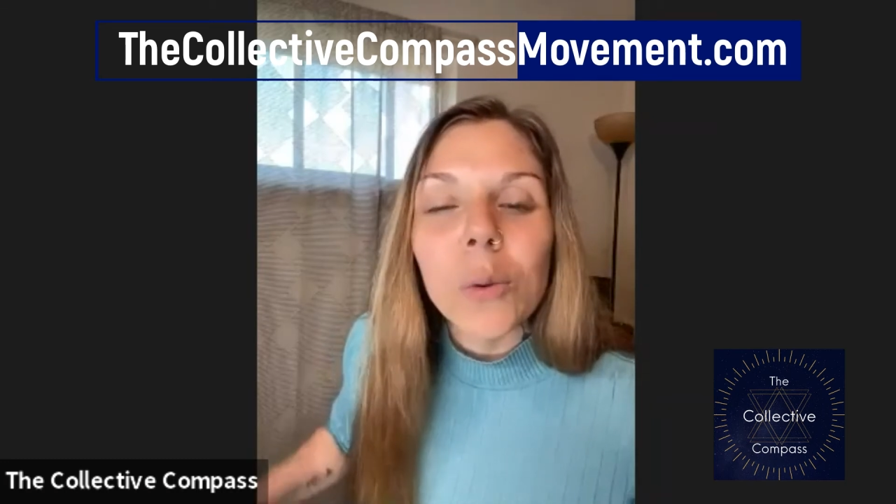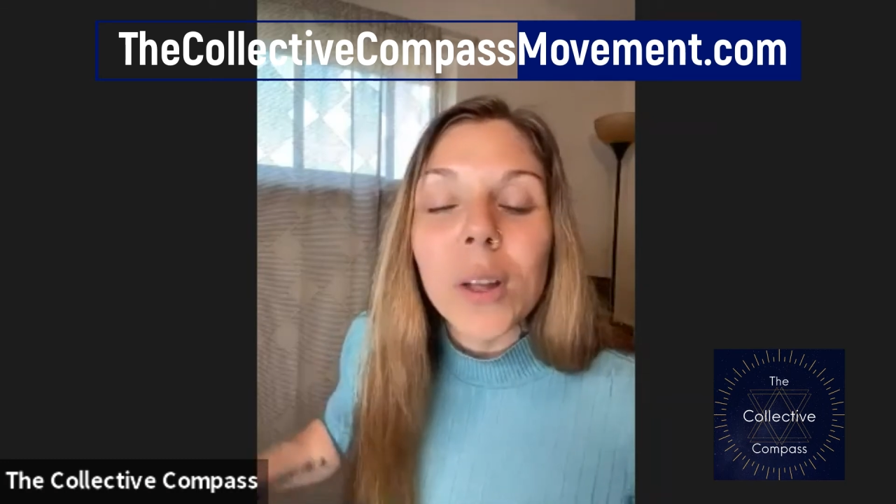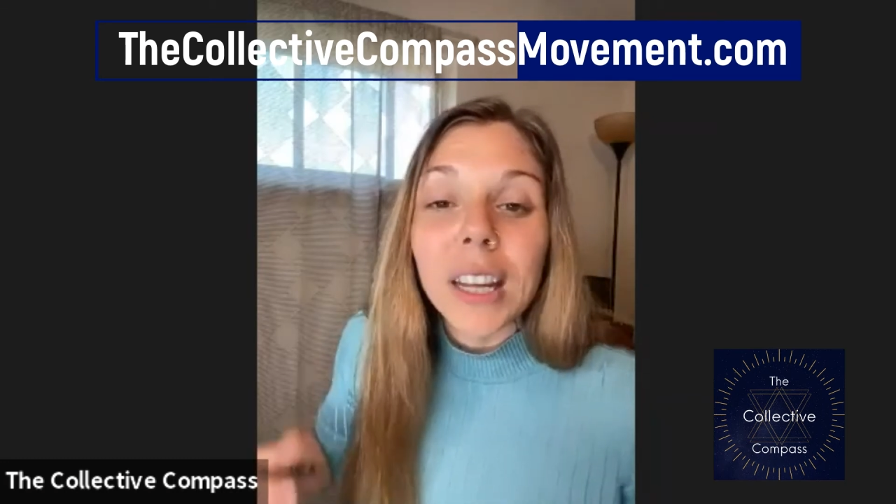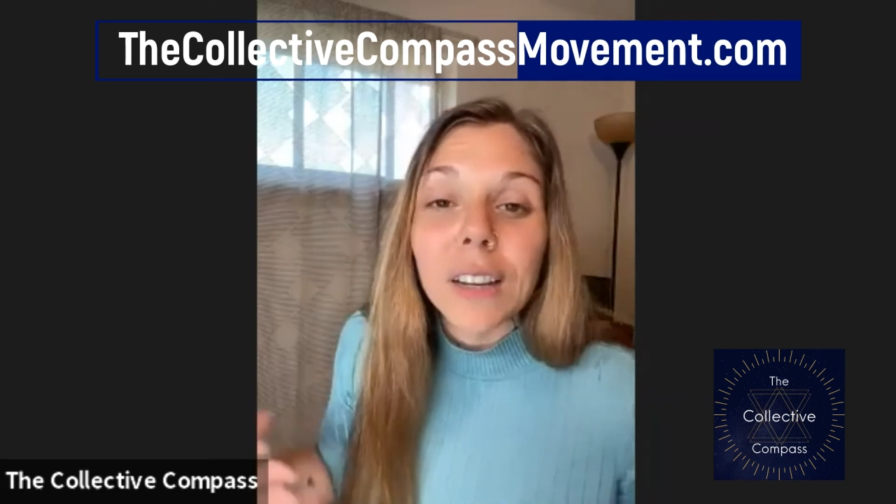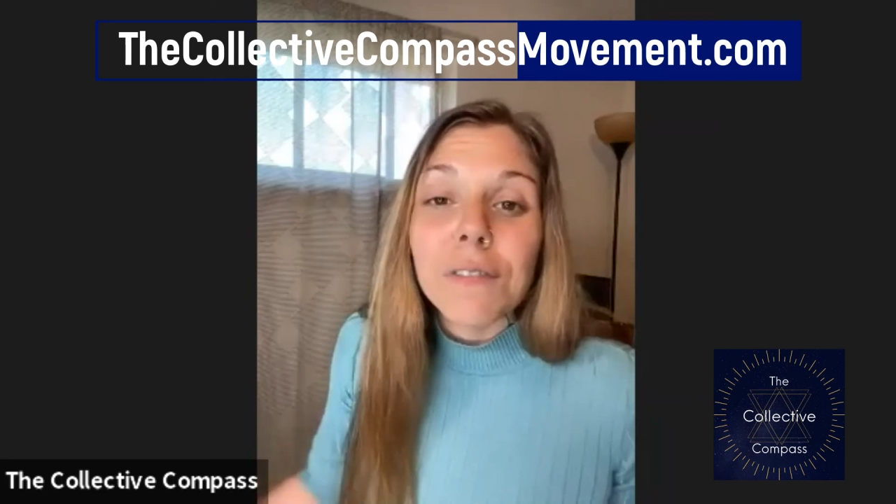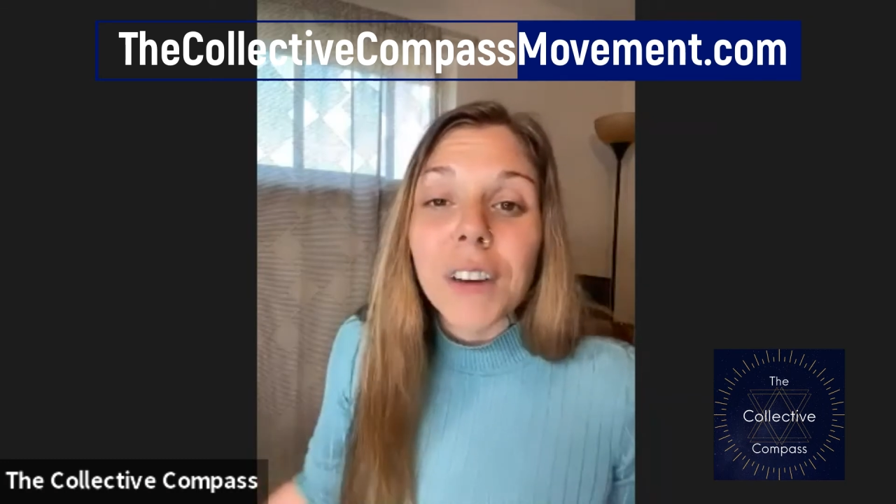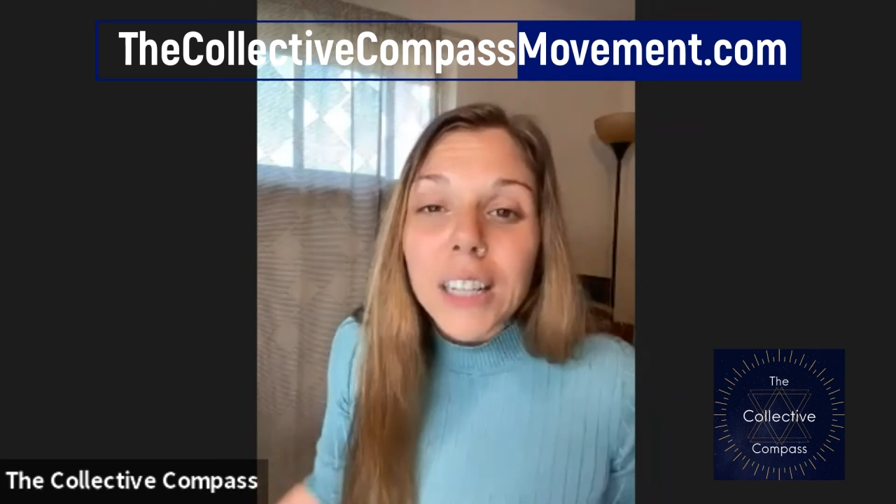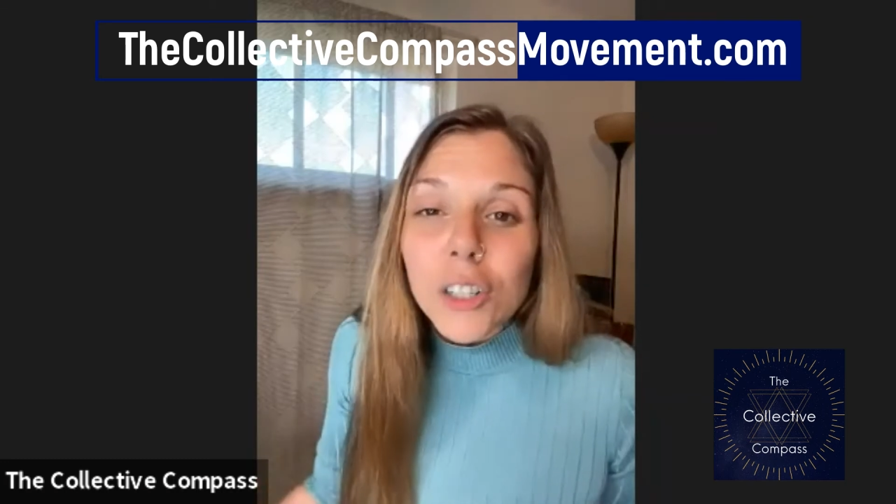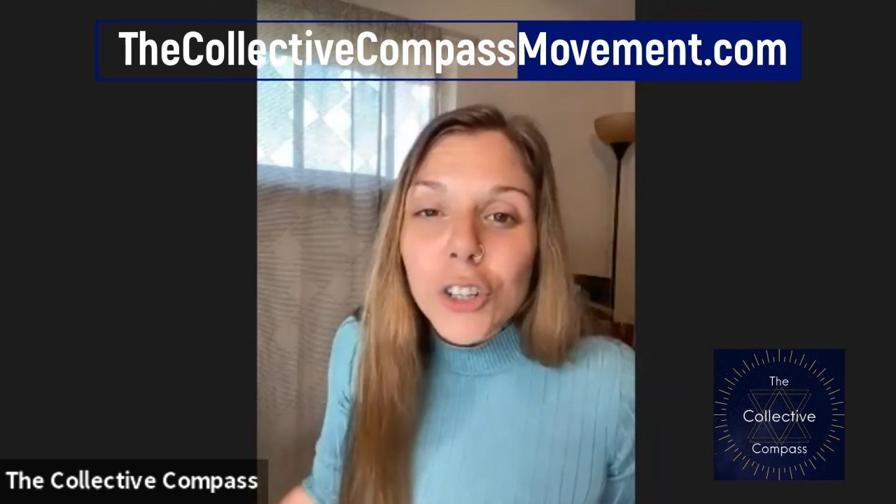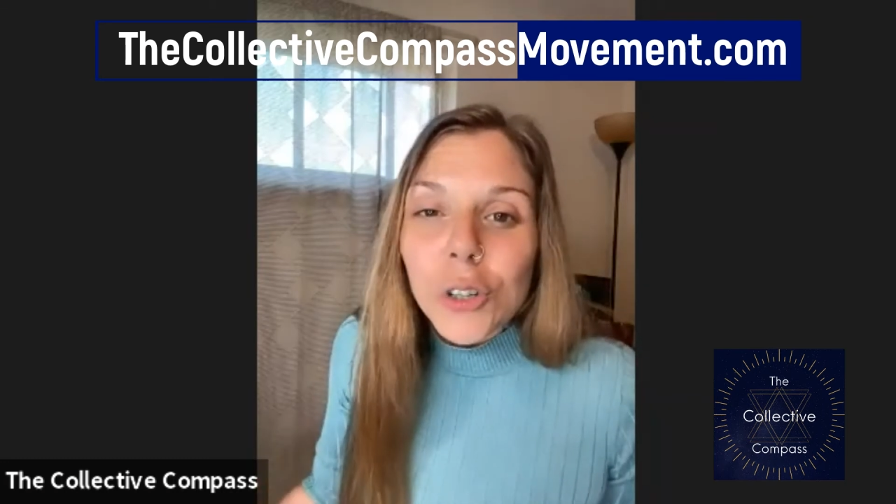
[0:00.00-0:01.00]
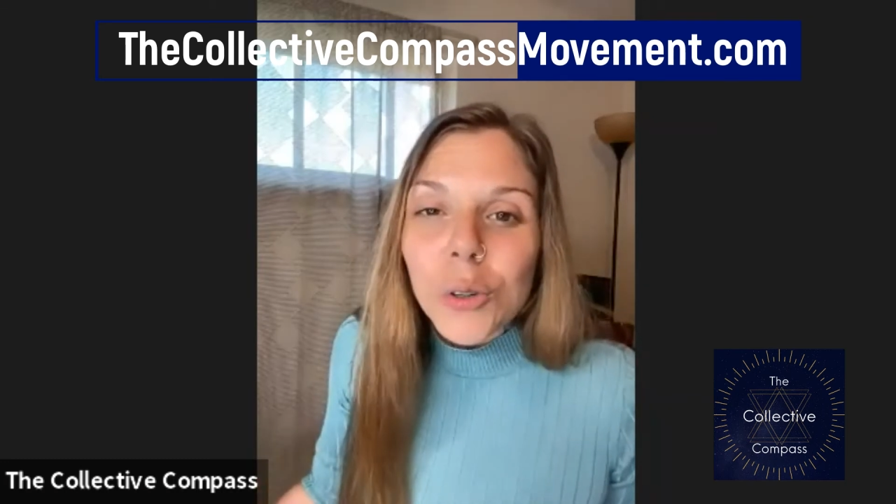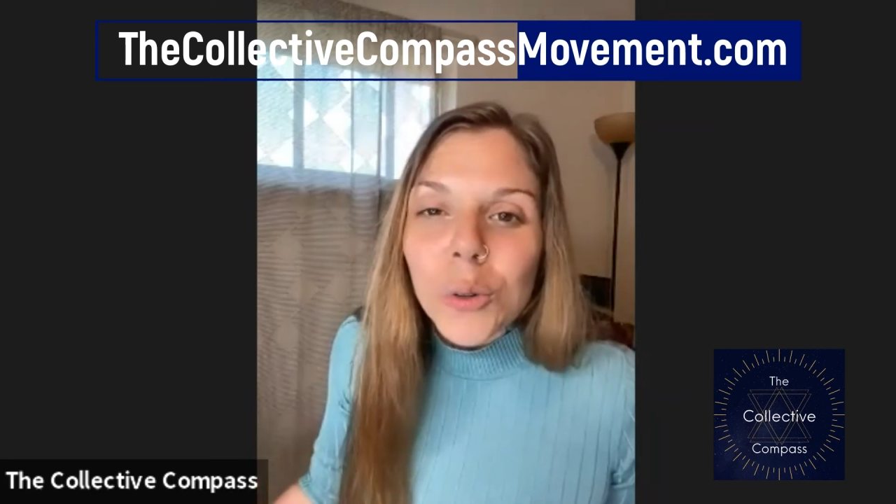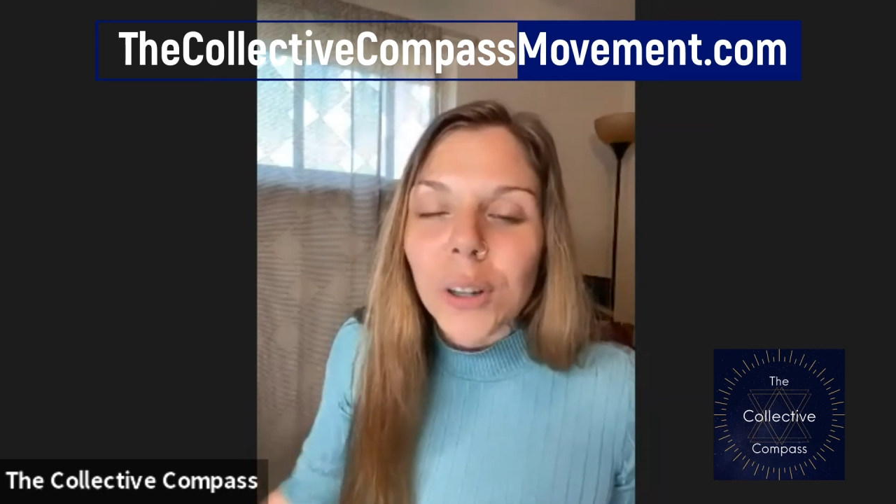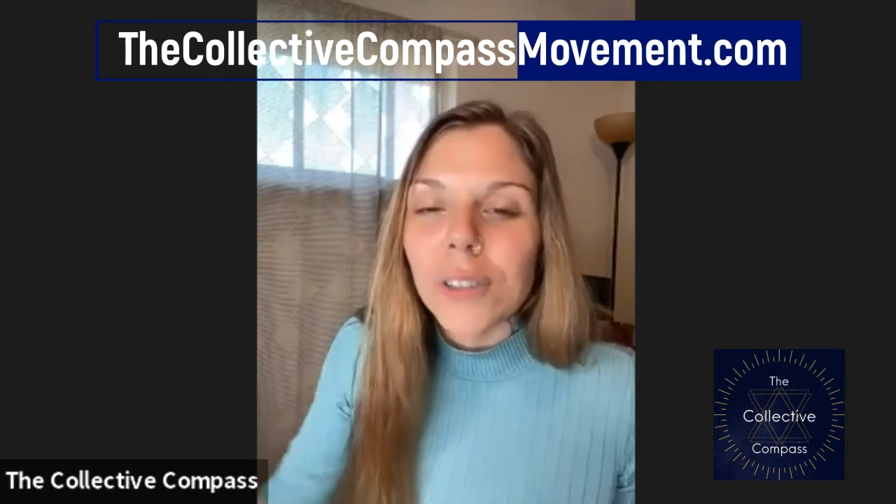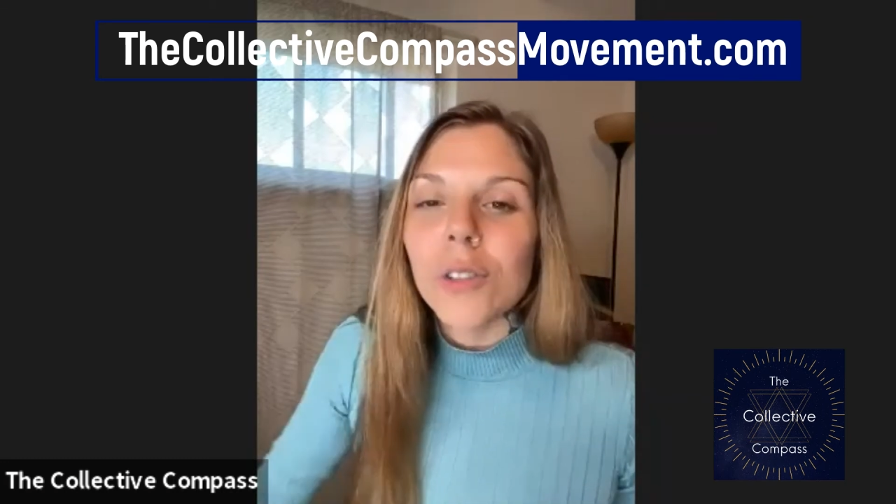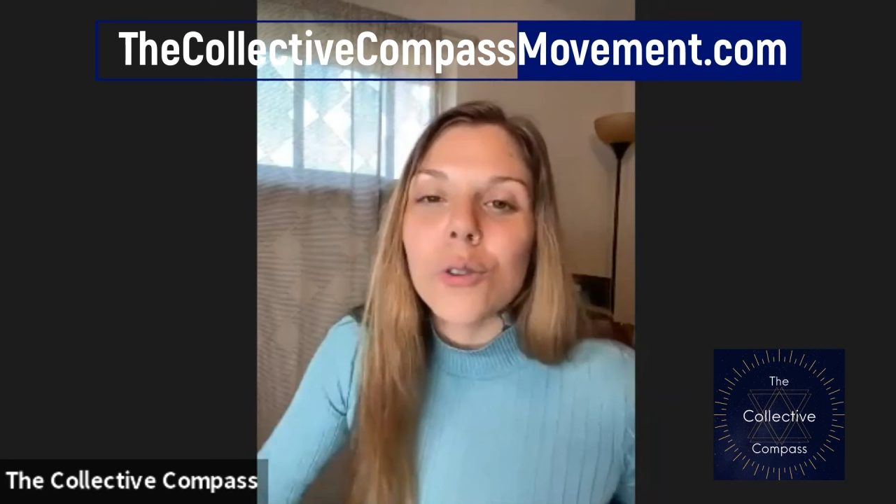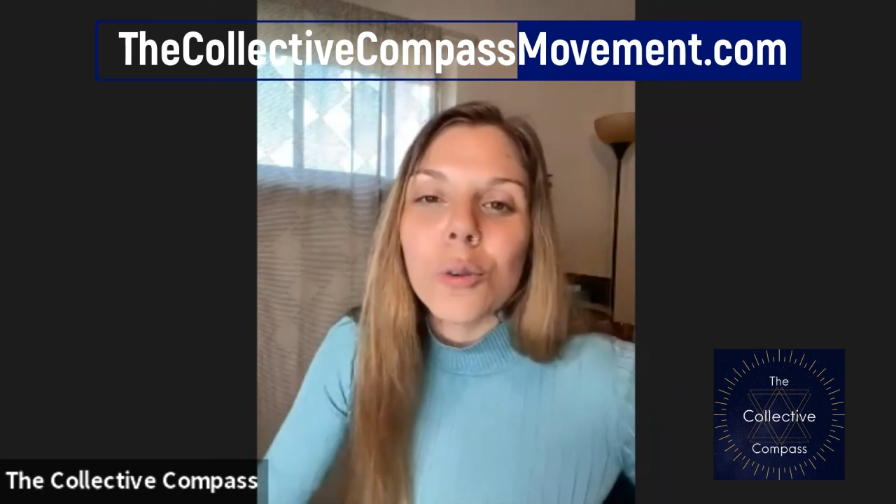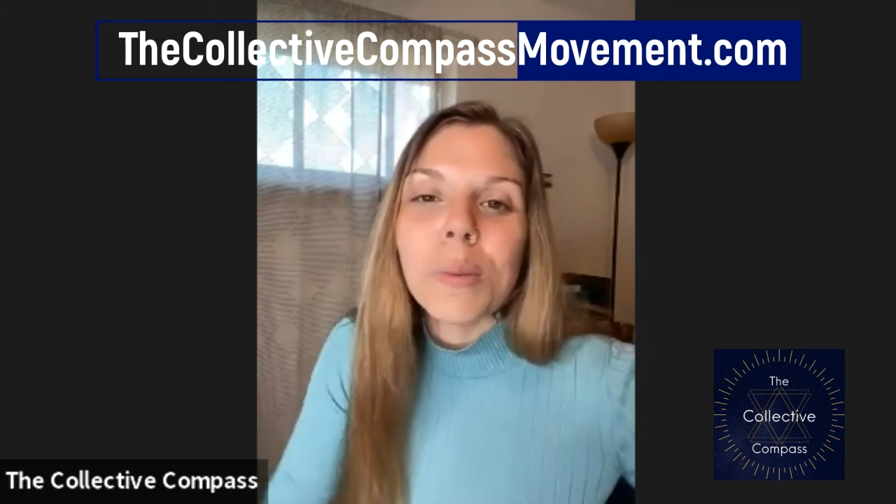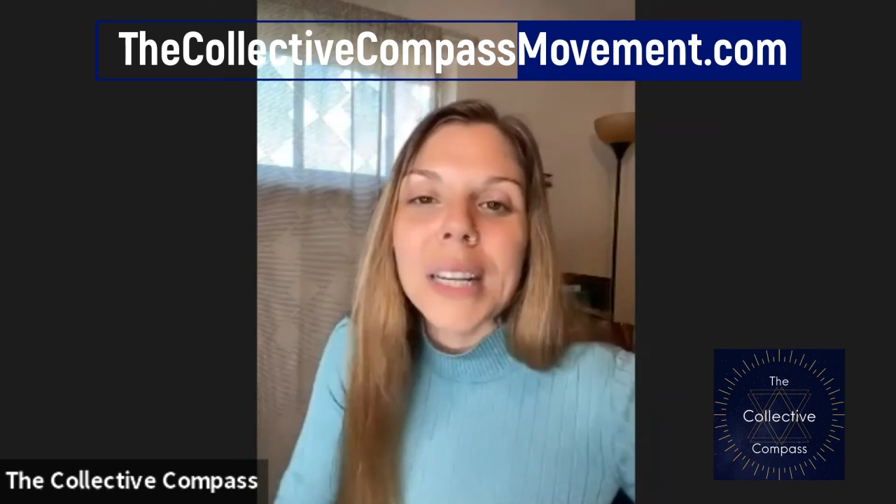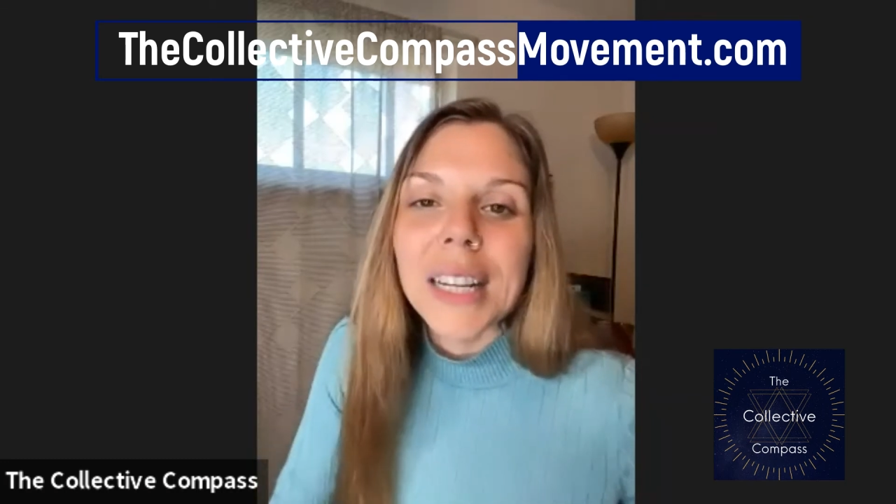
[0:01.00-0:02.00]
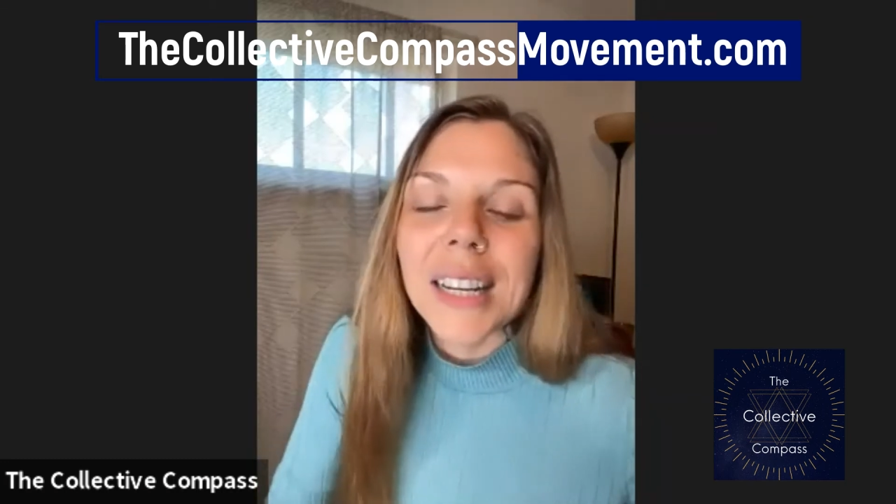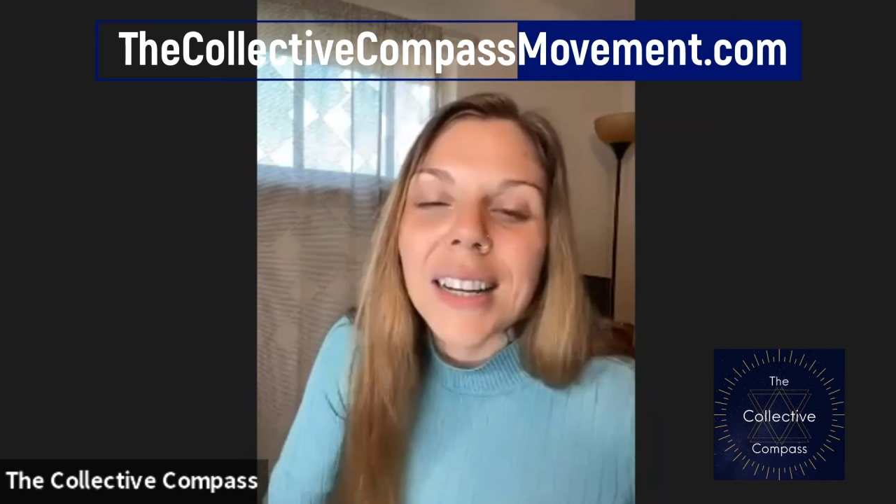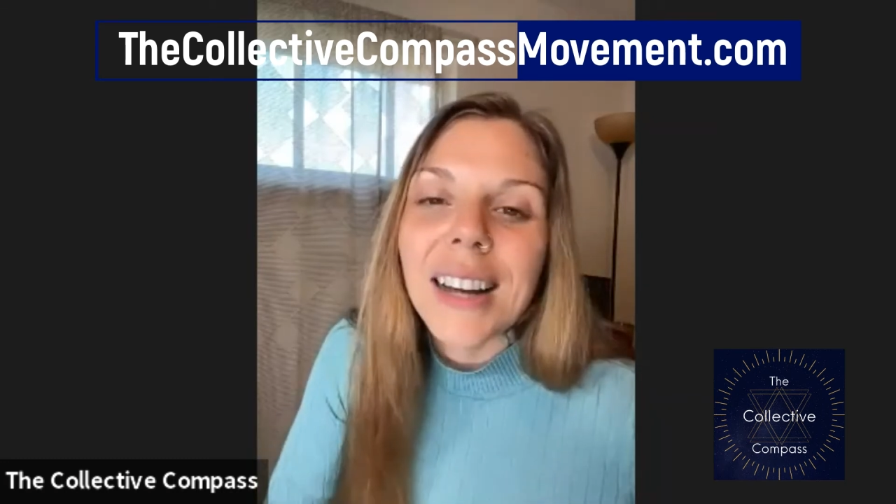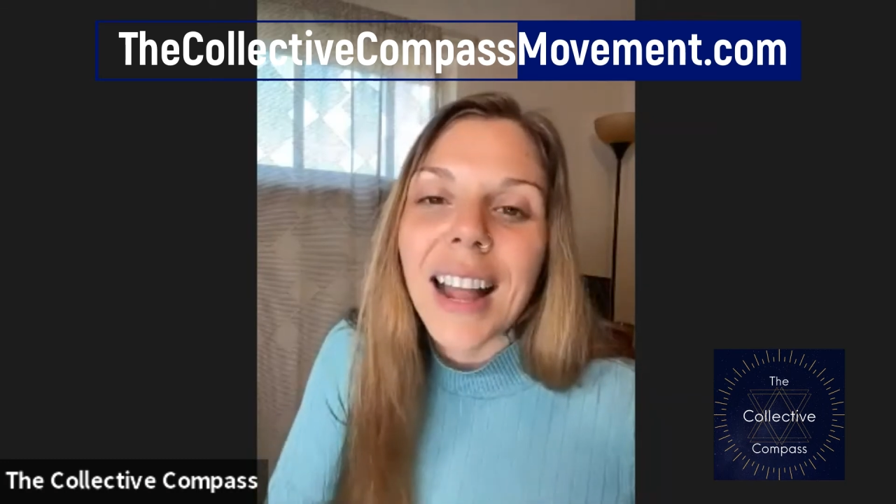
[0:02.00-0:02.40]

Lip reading: where they can find you on social media